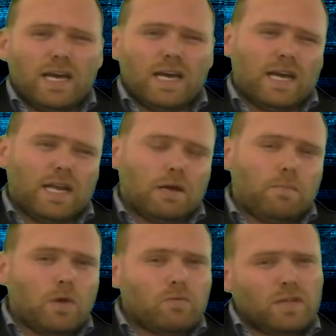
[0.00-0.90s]
And
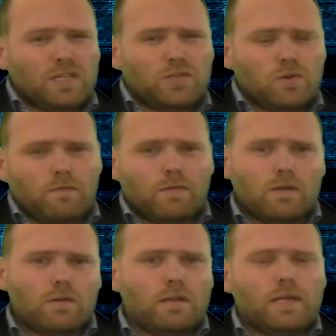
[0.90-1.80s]
I'm not really sure if
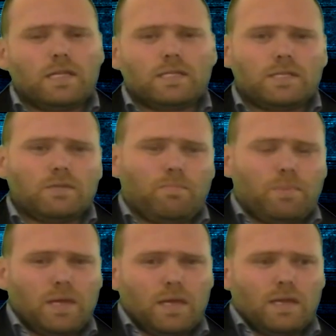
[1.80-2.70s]
they're going to need such a
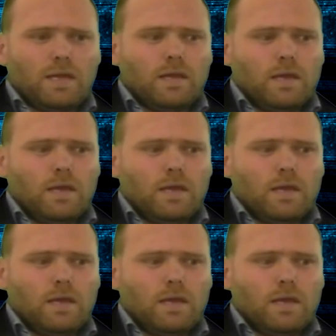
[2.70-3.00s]
big